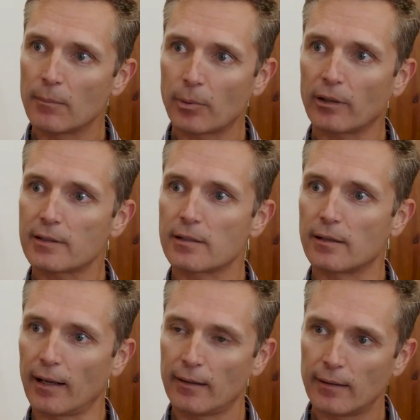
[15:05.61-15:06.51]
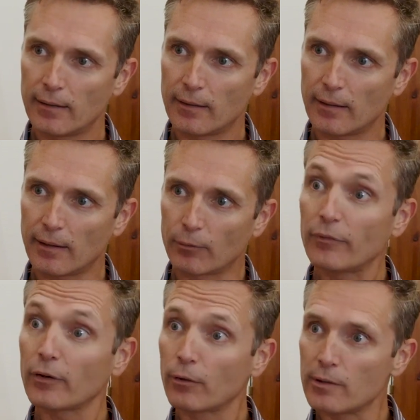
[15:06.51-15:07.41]
products today uh,
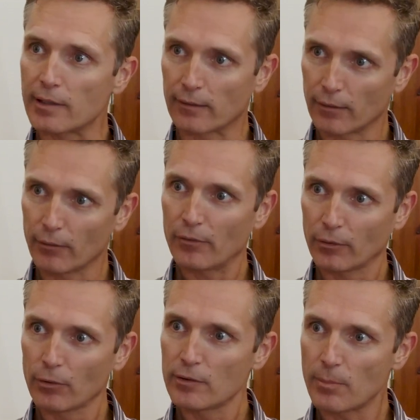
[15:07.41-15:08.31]
river cruising, the river cruise